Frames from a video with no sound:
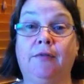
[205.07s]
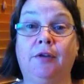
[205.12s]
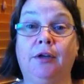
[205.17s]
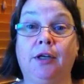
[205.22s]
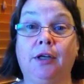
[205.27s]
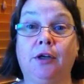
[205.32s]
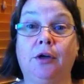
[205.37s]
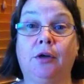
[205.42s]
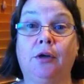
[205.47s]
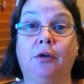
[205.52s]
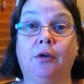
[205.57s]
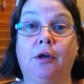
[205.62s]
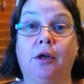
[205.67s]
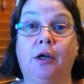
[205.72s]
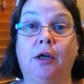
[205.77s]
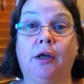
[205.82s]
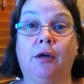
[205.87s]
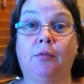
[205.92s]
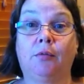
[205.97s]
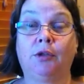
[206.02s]
video,
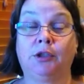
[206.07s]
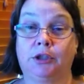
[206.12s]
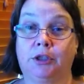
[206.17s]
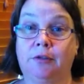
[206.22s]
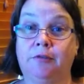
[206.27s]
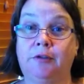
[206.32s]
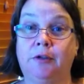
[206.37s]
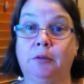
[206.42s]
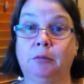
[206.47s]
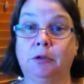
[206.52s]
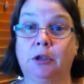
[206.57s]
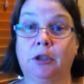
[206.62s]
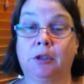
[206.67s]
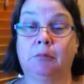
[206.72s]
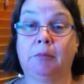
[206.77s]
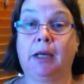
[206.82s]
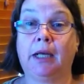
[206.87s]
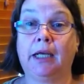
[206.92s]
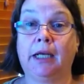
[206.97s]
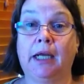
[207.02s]
which I filmed on a
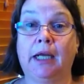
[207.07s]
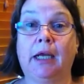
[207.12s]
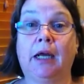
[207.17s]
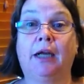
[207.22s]
Monday.